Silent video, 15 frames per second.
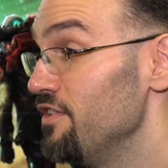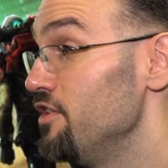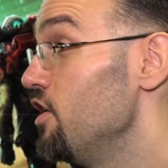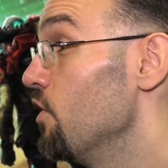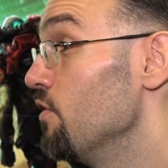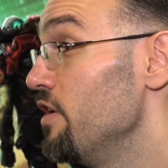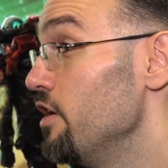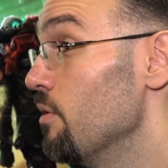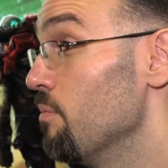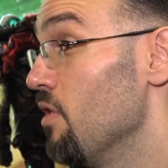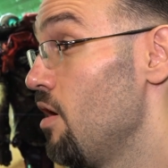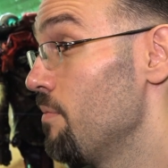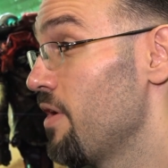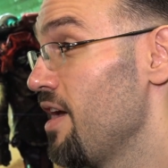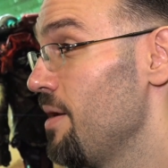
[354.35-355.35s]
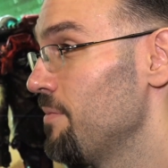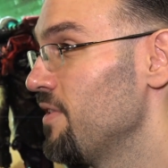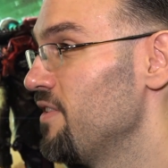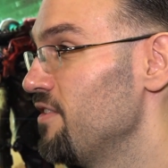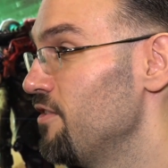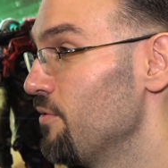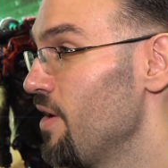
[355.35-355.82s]
You know, Neil Blomkamp,
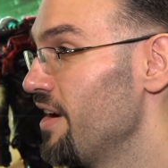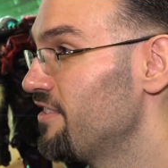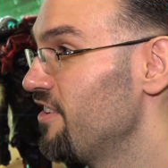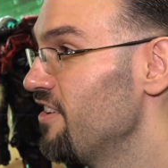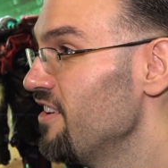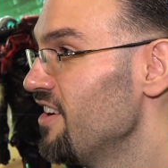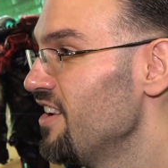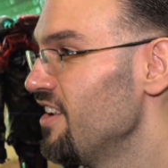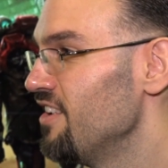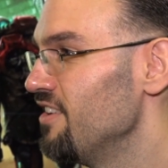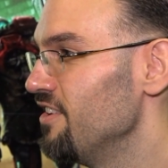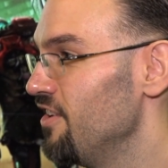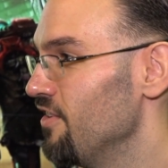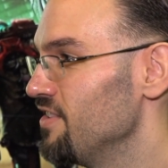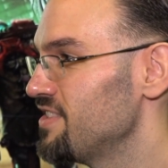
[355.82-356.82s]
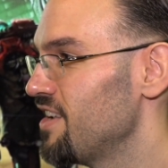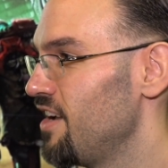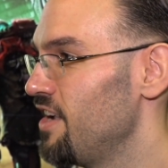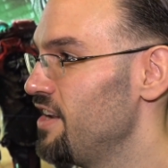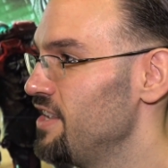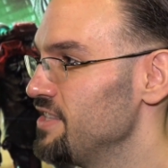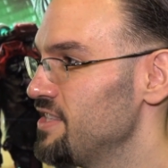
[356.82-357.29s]
the director, you know this
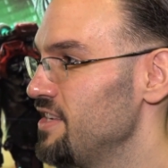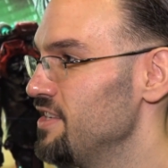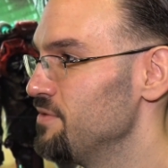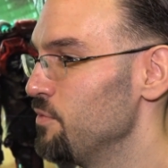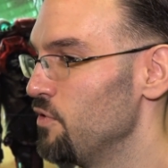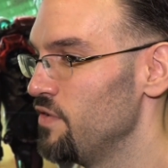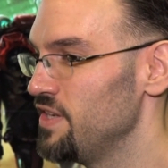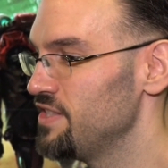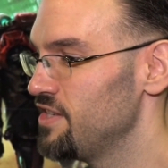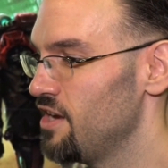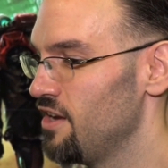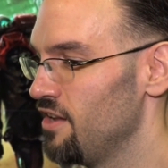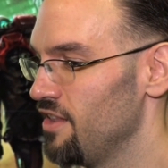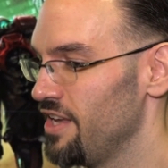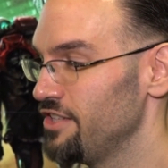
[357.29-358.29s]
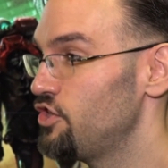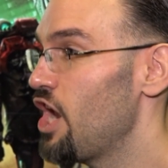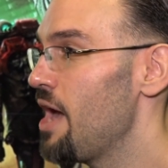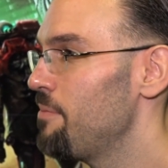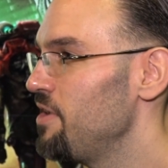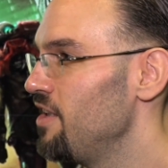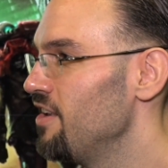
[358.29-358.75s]
guy, and his movies like
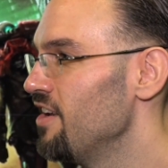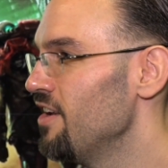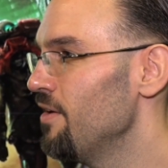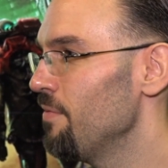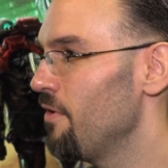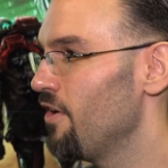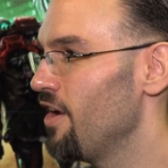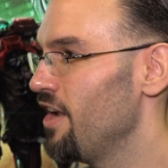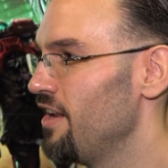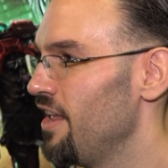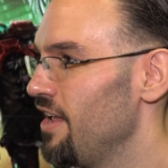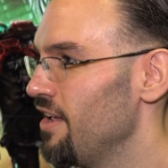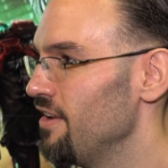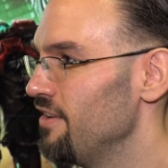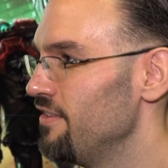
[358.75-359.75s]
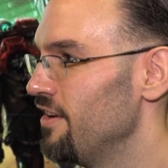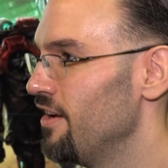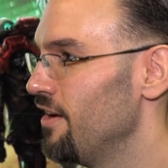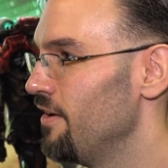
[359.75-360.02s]
Chappie, right, and